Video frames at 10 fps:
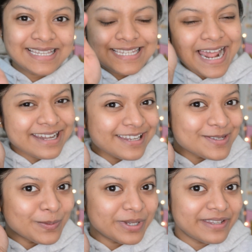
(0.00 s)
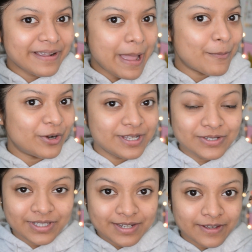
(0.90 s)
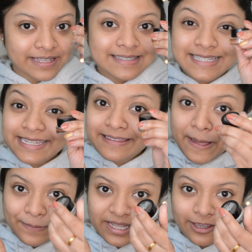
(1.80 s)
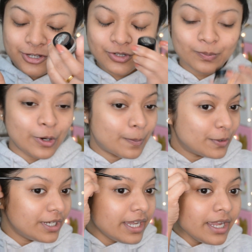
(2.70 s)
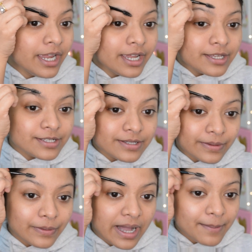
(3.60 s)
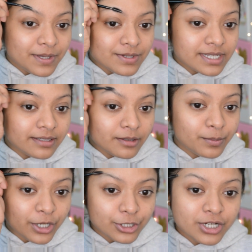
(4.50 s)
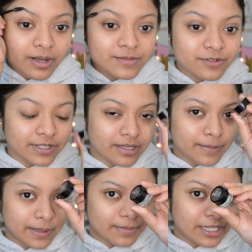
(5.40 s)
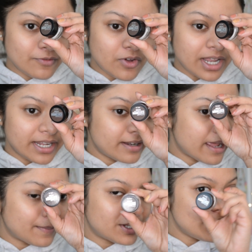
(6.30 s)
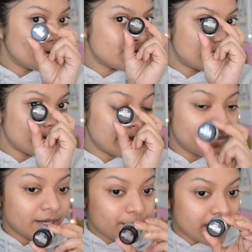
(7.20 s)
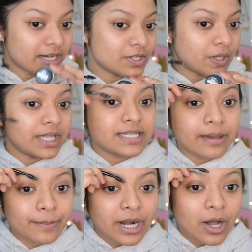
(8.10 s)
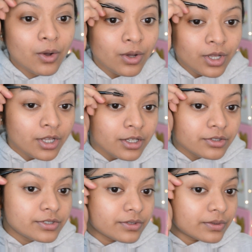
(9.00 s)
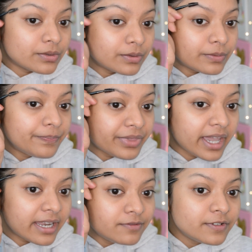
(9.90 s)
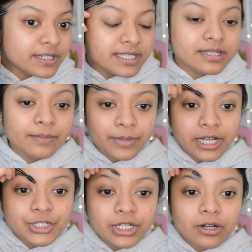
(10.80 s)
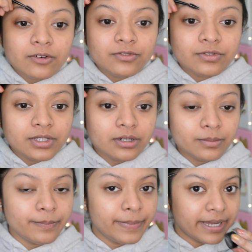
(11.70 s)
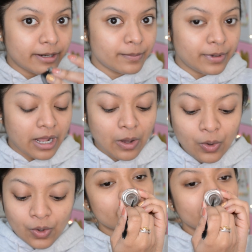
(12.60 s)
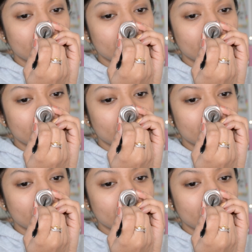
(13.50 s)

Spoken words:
I slightly zoomed in the camera so that you can see the application properly. So I'm using the brush comes with the Maybelline one, and I'm going to use the Maybelline product on this eyebrow. So at first, brushing off the bare brow.